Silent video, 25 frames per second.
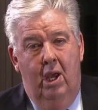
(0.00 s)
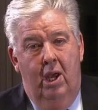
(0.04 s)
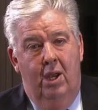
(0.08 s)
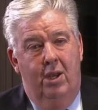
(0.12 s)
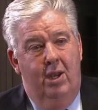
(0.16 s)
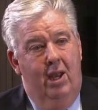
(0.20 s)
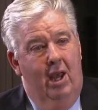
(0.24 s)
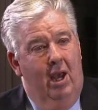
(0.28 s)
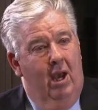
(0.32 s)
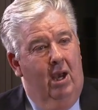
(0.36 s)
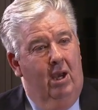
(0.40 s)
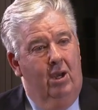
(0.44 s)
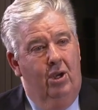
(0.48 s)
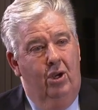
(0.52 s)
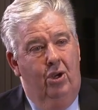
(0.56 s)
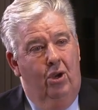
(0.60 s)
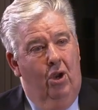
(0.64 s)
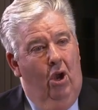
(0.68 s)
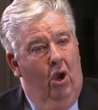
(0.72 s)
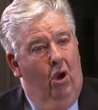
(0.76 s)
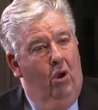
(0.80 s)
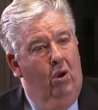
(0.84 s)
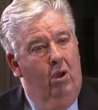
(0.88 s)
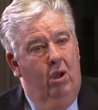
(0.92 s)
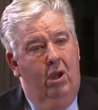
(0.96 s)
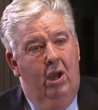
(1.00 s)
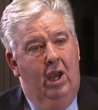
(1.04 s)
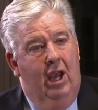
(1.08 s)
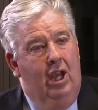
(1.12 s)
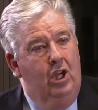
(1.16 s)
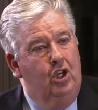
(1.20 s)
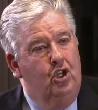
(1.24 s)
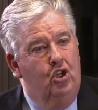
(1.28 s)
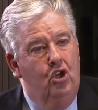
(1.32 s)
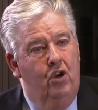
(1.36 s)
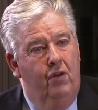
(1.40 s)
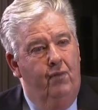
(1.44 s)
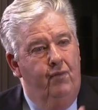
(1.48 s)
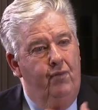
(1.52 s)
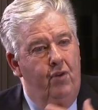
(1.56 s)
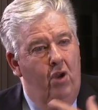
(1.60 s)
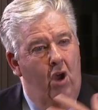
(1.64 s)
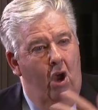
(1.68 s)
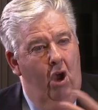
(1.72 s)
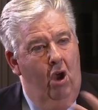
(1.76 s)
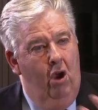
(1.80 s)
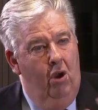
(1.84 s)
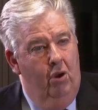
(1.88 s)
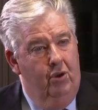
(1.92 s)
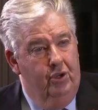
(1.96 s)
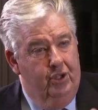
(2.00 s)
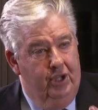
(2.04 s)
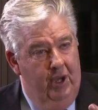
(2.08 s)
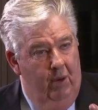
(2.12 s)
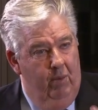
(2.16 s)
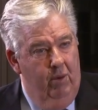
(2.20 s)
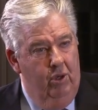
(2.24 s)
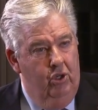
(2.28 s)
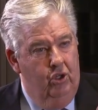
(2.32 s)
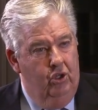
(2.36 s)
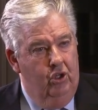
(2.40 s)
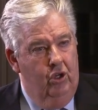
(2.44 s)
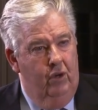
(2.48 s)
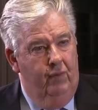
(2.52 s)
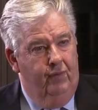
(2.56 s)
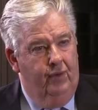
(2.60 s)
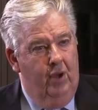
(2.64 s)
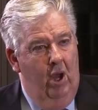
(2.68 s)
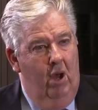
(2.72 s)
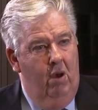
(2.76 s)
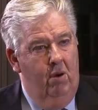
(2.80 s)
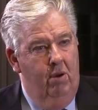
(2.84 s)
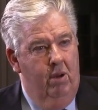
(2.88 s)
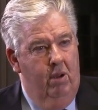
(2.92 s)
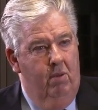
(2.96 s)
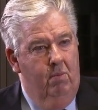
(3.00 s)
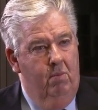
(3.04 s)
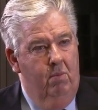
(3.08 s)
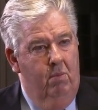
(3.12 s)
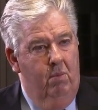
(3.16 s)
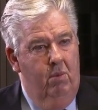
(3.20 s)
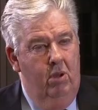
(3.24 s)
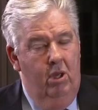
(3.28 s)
Now, he should have known. Someone should have told him.